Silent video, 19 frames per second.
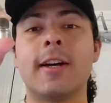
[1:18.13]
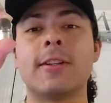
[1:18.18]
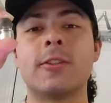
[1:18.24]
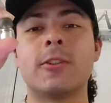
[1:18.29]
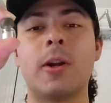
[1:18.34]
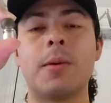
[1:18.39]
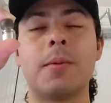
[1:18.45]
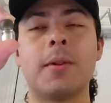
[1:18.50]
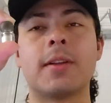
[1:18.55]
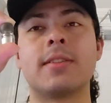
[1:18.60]

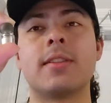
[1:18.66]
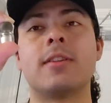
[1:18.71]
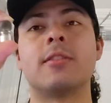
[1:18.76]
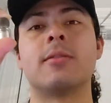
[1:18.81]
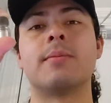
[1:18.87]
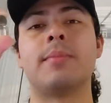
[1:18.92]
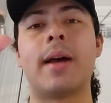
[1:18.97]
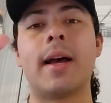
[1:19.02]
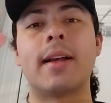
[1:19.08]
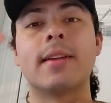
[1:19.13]
treble extension
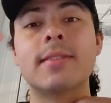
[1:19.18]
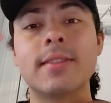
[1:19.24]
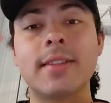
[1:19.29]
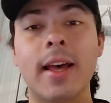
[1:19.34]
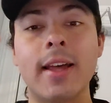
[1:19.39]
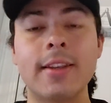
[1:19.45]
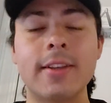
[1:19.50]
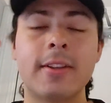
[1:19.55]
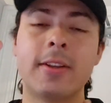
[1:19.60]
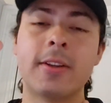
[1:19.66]
past
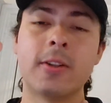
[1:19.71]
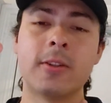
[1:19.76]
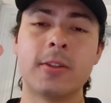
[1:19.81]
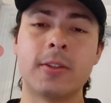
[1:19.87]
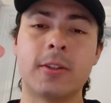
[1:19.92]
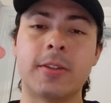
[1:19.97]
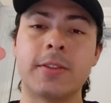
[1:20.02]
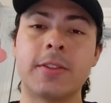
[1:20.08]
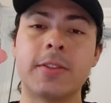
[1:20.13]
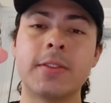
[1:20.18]
10
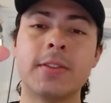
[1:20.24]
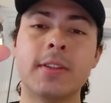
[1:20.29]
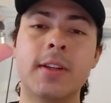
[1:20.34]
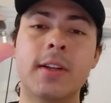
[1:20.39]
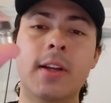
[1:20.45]
kHz.